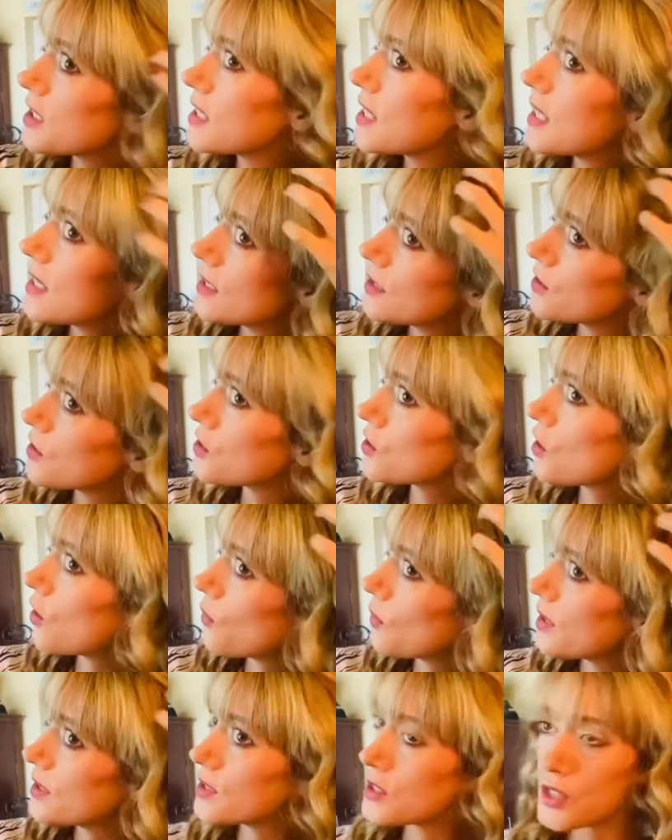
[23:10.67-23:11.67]
this so
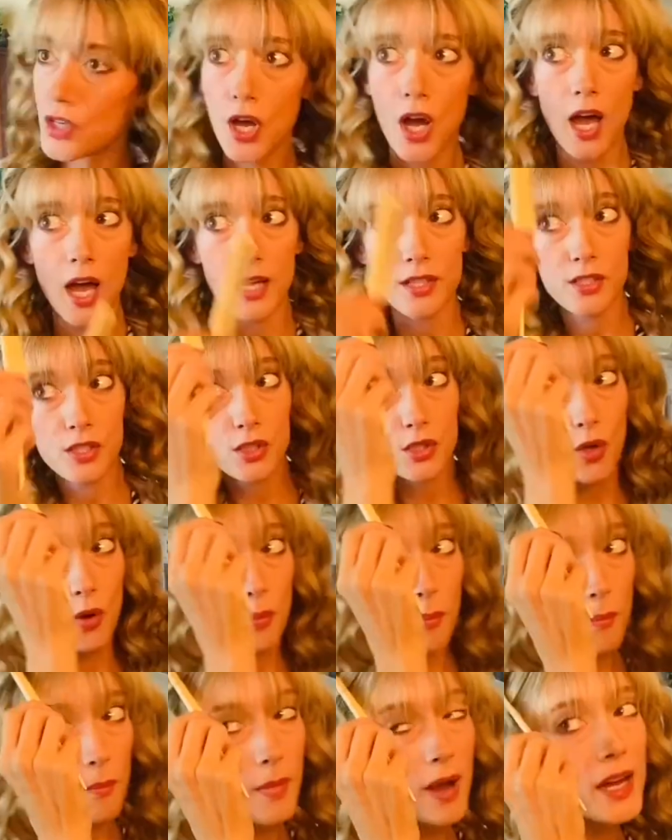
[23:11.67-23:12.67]
it's not so
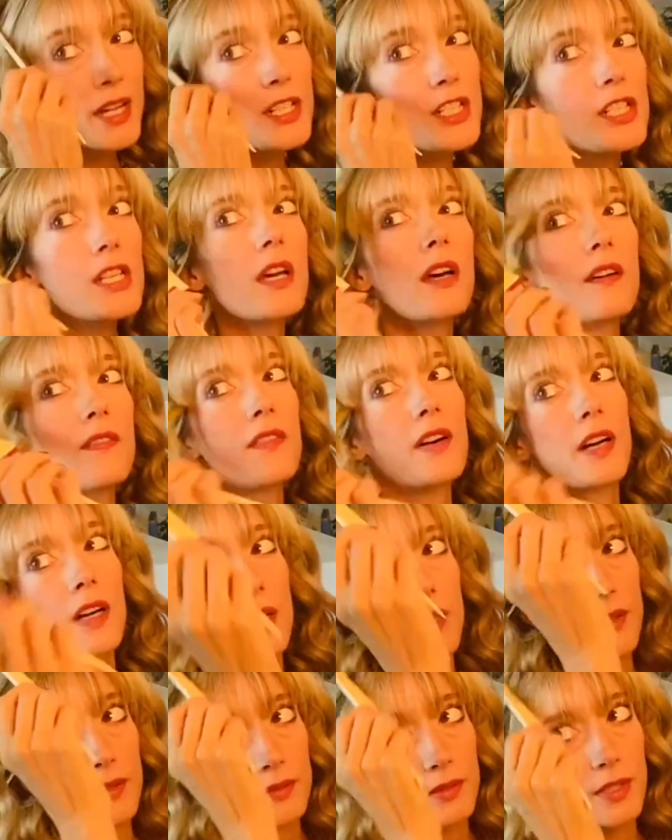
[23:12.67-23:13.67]
much of
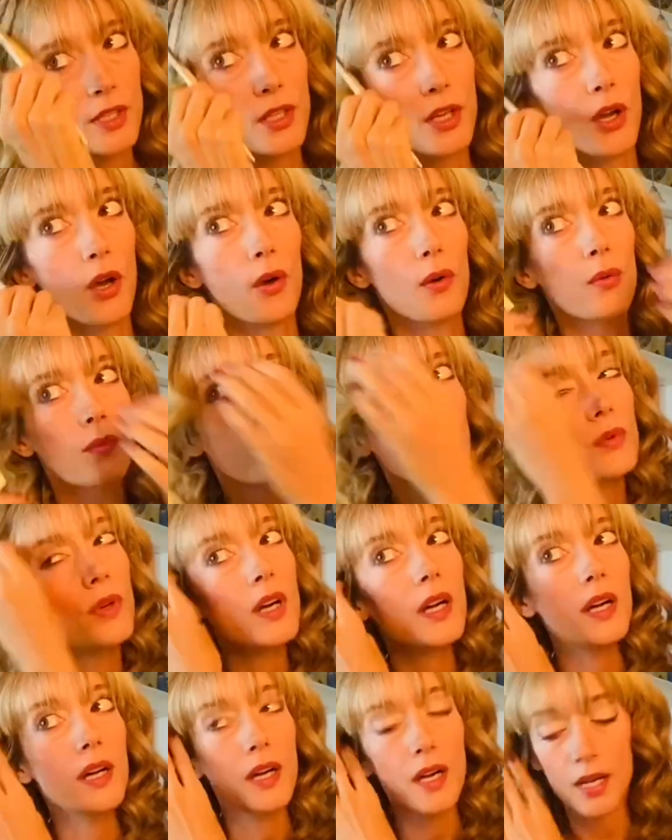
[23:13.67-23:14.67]
a,
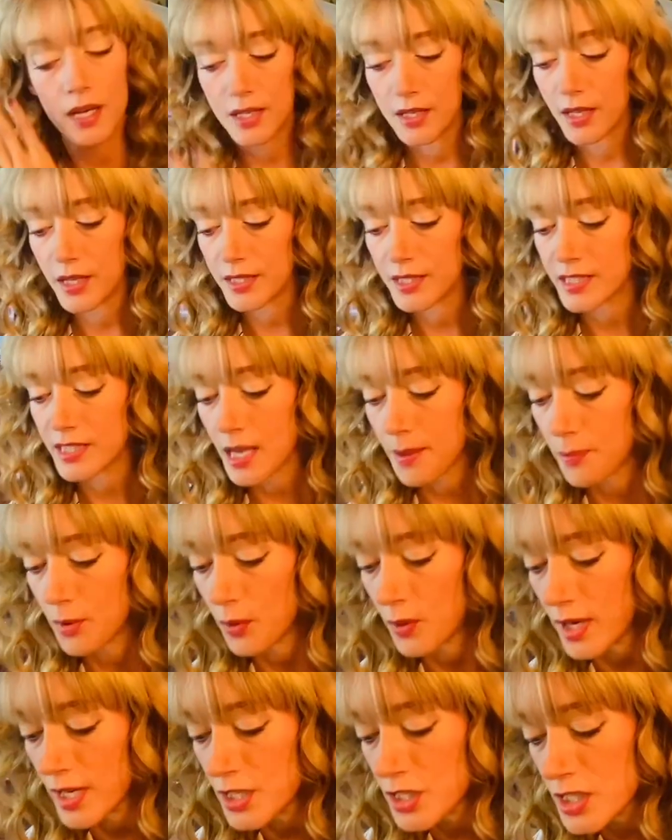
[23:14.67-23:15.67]
a
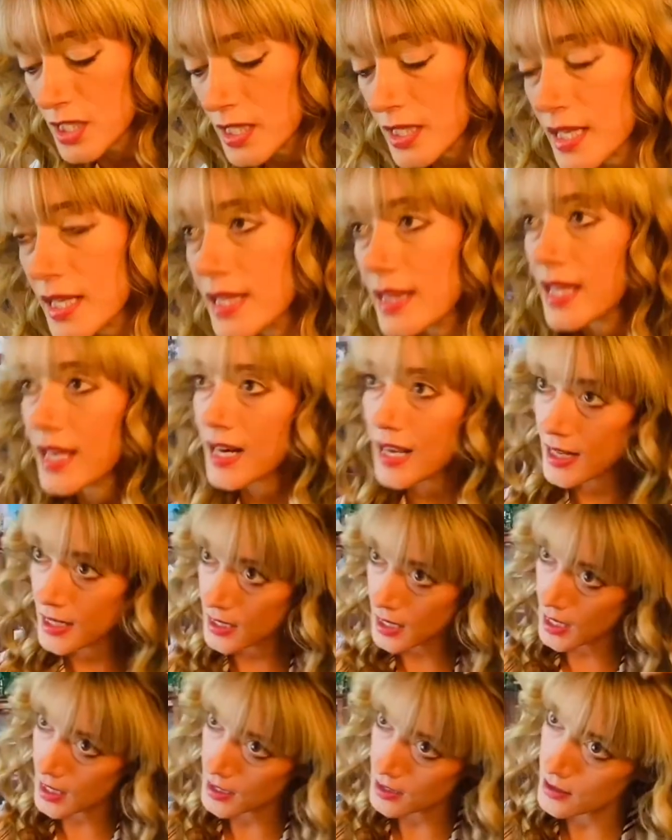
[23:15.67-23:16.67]
separation, and then I
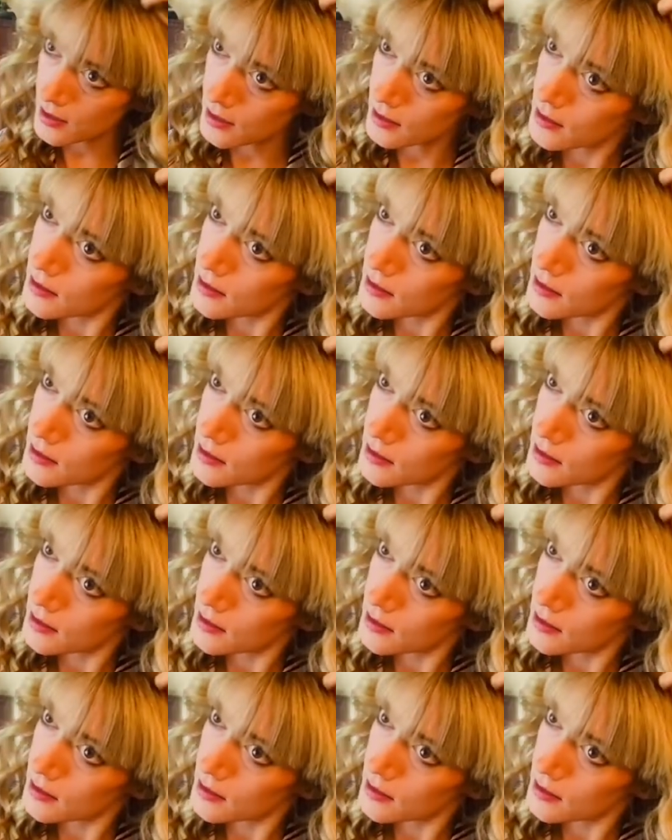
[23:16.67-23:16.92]
kind of